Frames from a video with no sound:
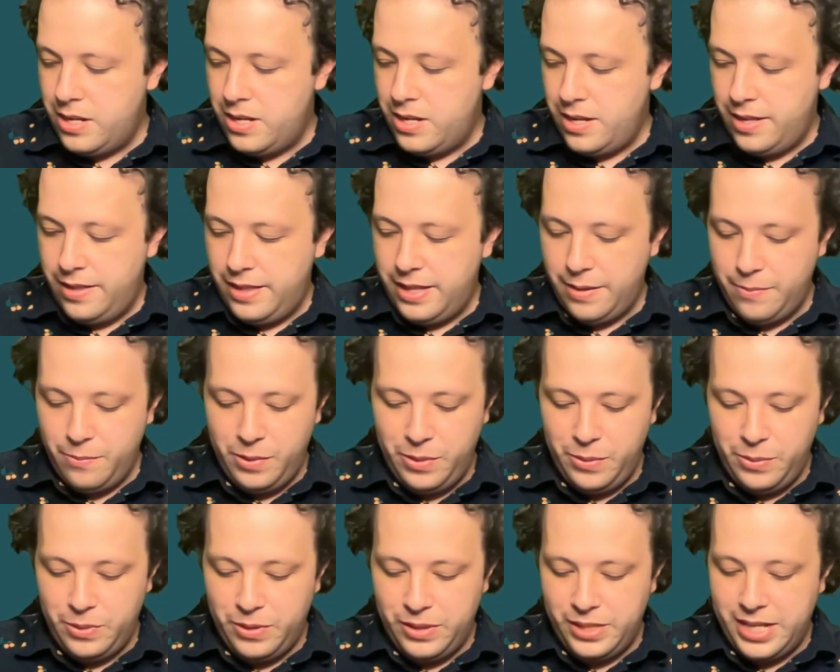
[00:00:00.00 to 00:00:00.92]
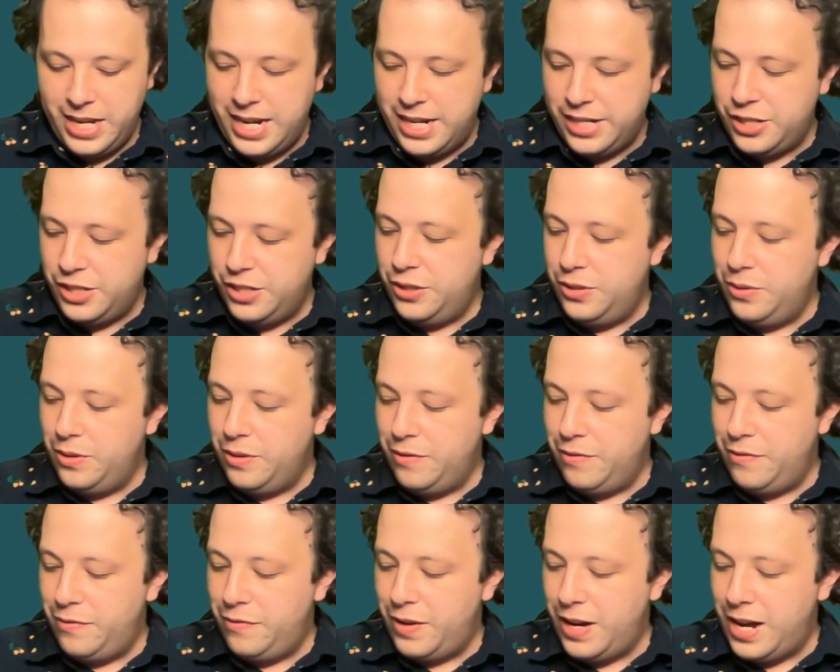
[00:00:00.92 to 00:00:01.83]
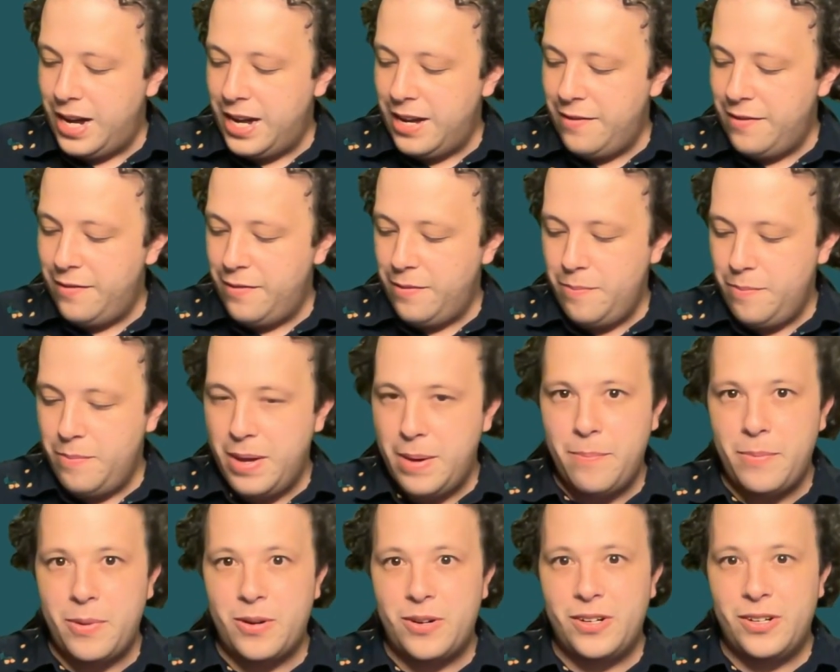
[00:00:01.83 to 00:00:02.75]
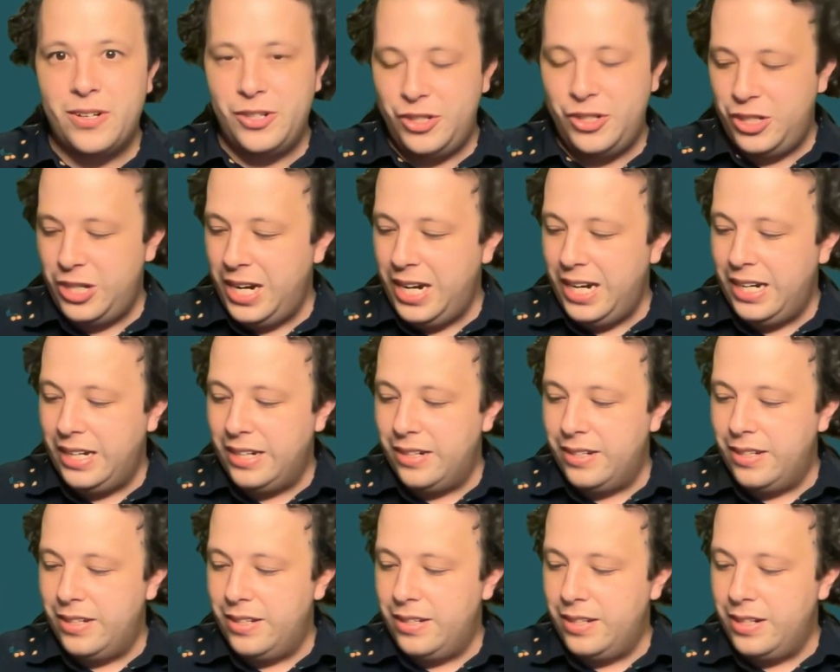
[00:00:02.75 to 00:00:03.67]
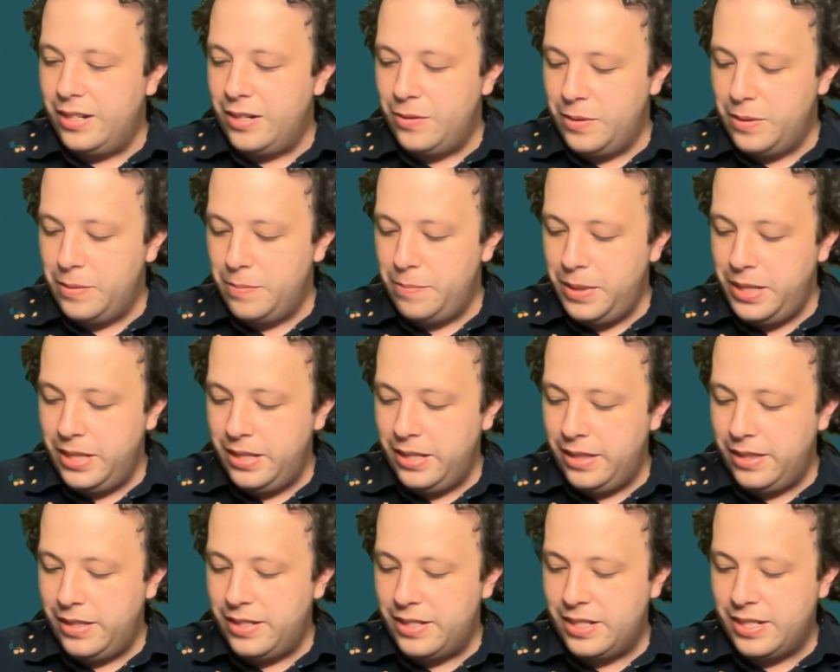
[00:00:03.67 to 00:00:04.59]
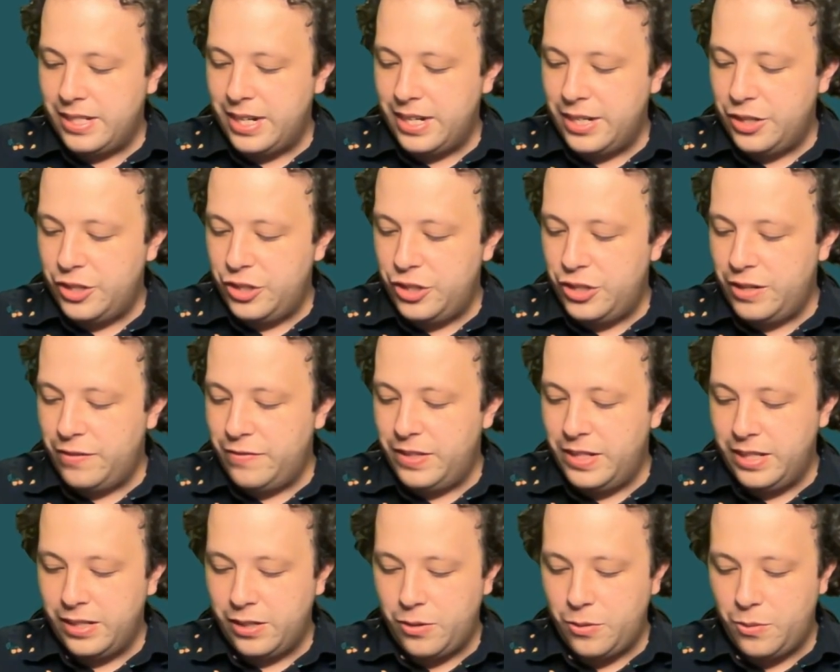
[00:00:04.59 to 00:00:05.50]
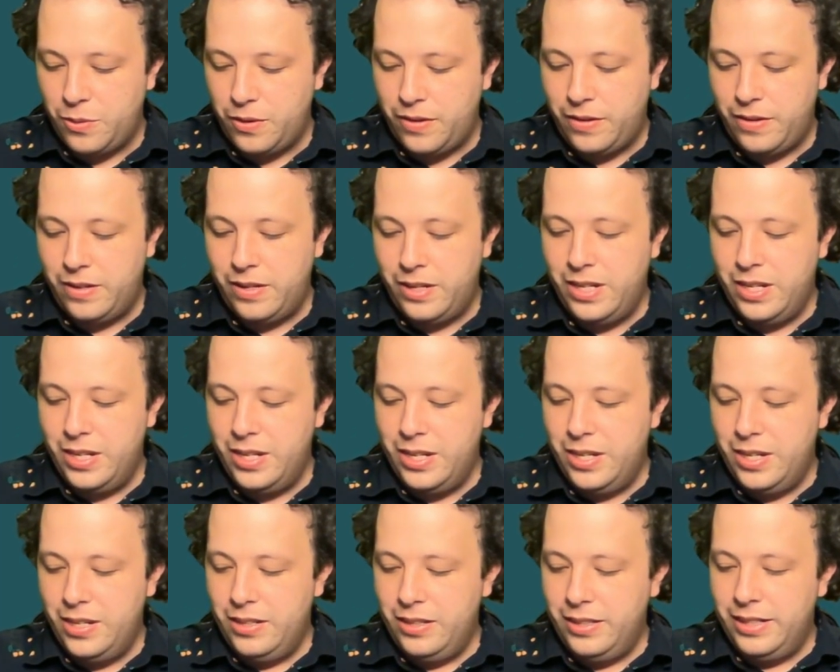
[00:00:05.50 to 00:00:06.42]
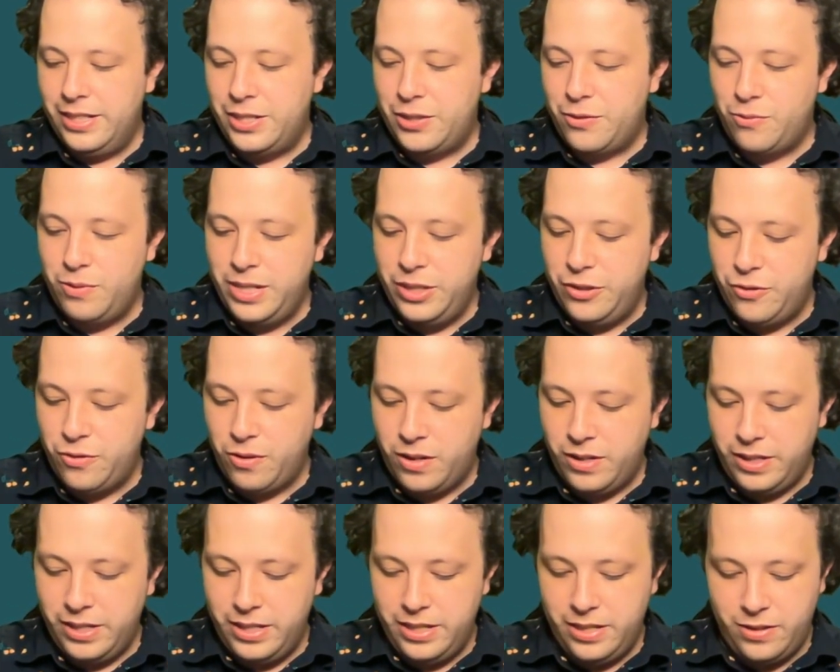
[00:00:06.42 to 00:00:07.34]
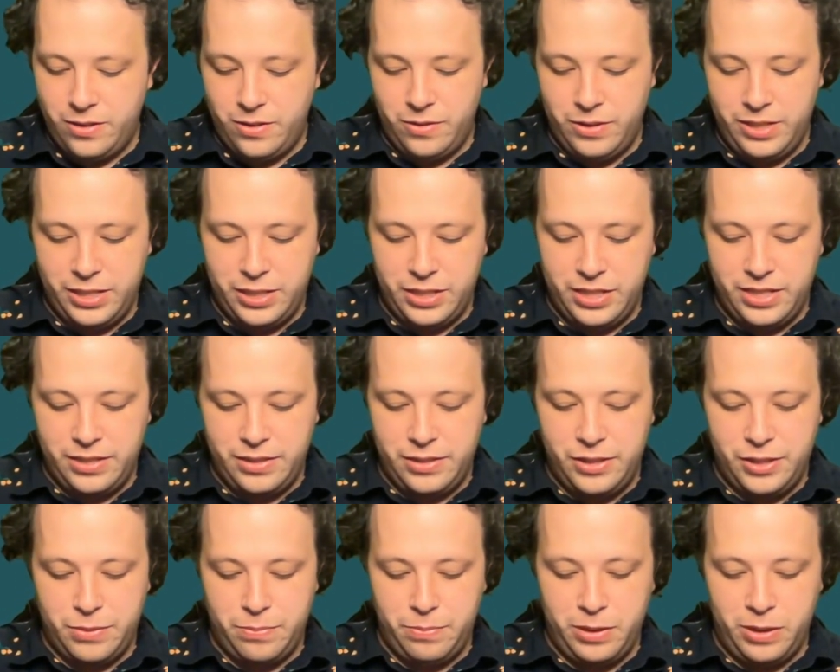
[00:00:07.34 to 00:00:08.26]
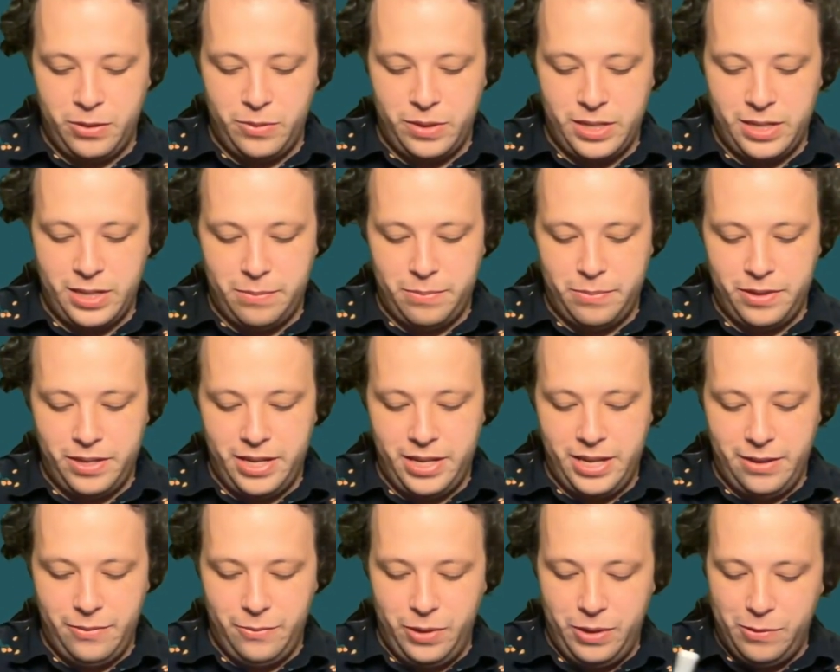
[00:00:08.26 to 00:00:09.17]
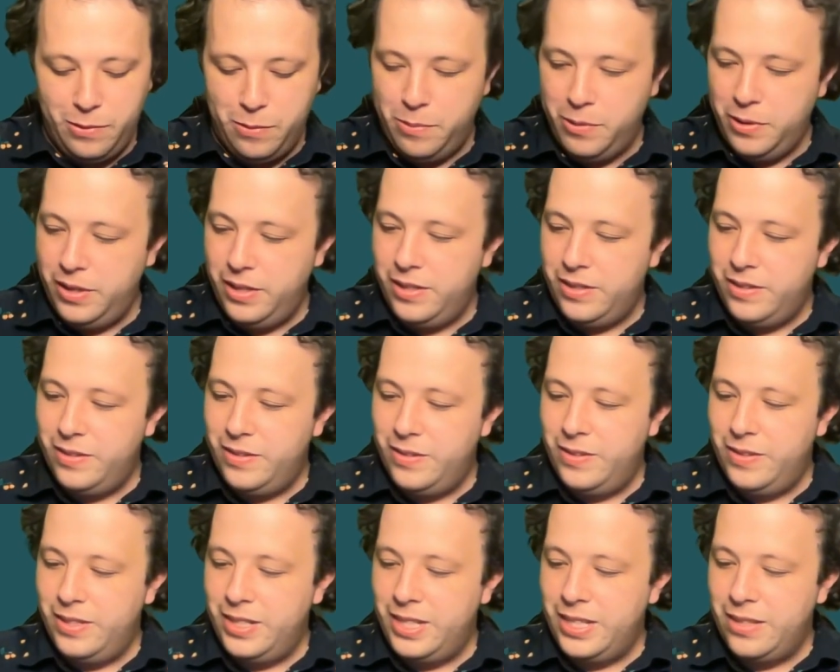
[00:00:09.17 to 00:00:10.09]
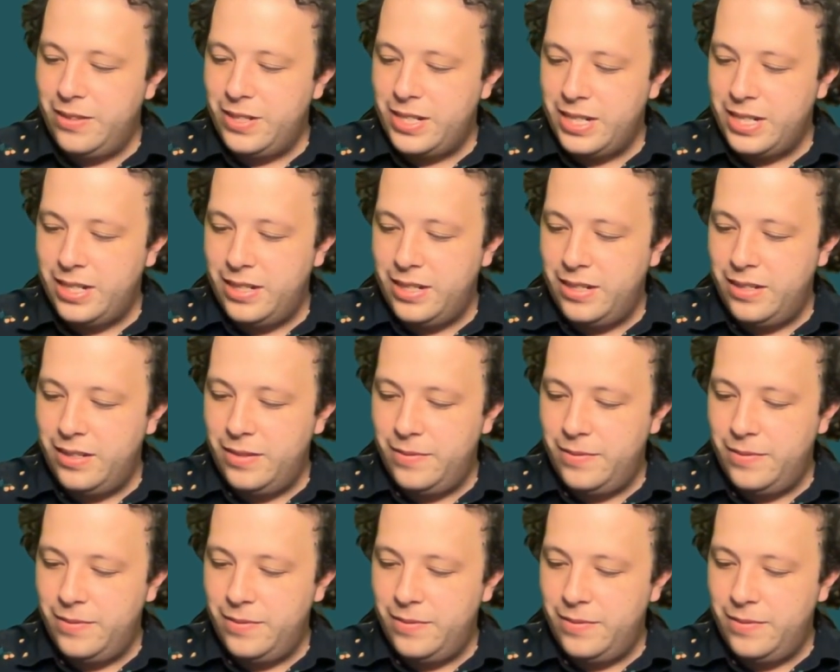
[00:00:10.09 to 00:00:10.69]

Then we will attach it to the five-member chain. And you know what? Being that this is kind of shoved in the corner, let's redraw it, or let's uh, just blow it up, and we will put it on the other side.